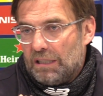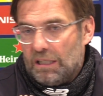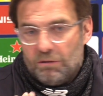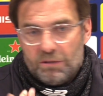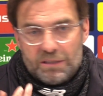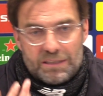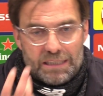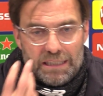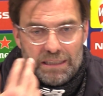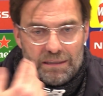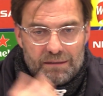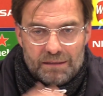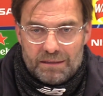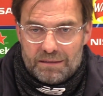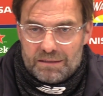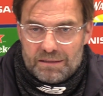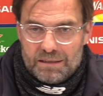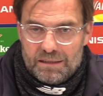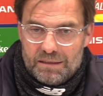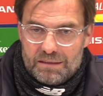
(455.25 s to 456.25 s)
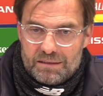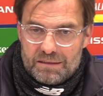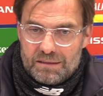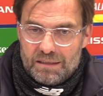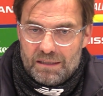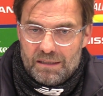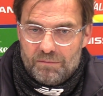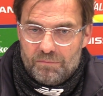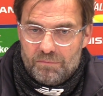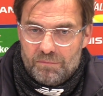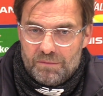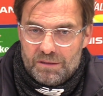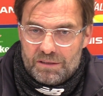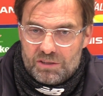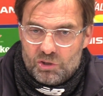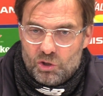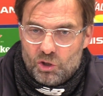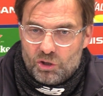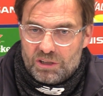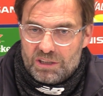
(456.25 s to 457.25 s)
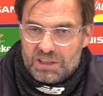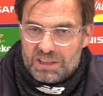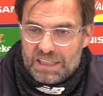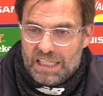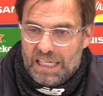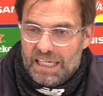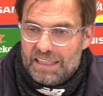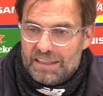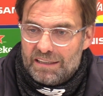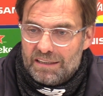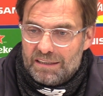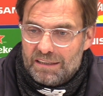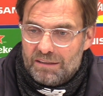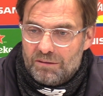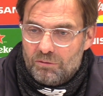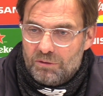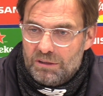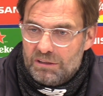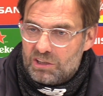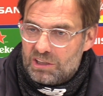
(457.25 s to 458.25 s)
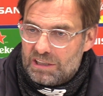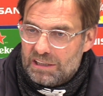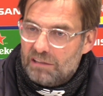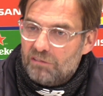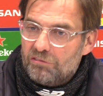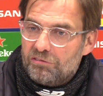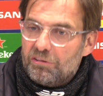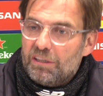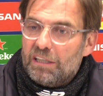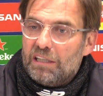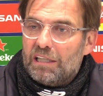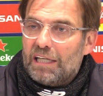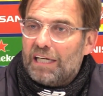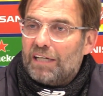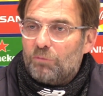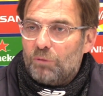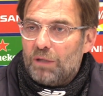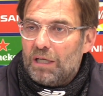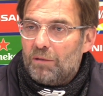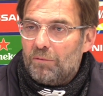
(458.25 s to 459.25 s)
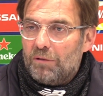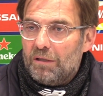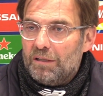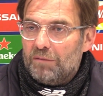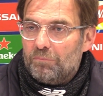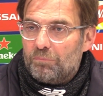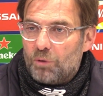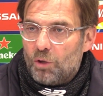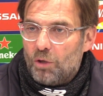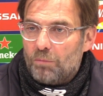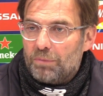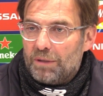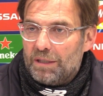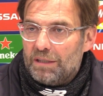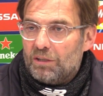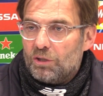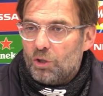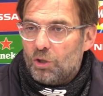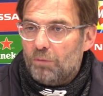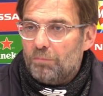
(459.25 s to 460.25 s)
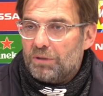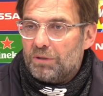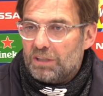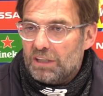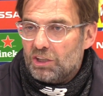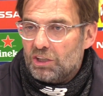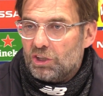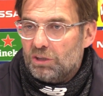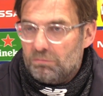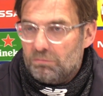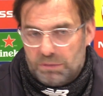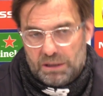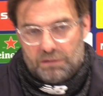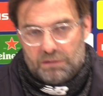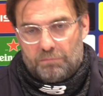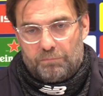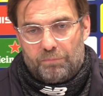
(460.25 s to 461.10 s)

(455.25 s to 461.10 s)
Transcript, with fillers: How is that? It's not decided, and we still feel like we are proper in the competition, but